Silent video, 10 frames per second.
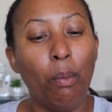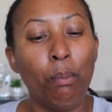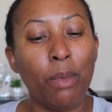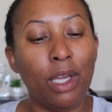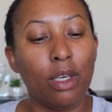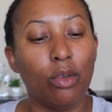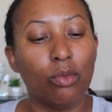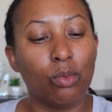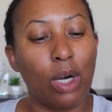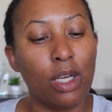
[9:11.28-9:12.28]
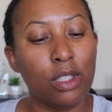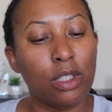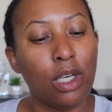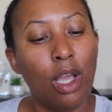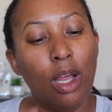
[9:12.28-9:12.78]
Mint
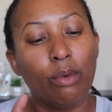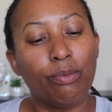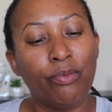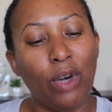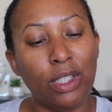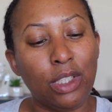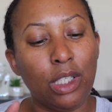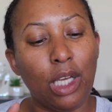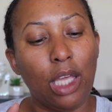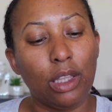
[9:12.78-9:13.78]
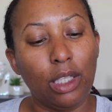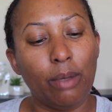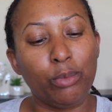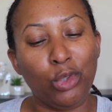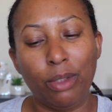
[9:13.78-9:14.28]
Rush Freshening and
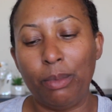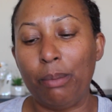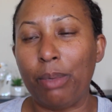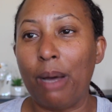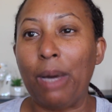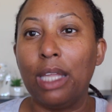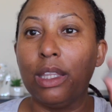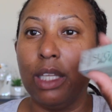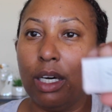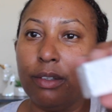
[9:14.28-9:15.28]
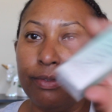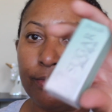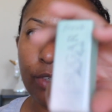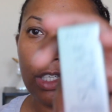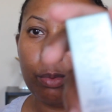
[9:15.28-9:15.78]
Lip Treatment Balm. I love
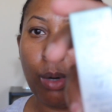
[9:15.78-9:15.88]
fresh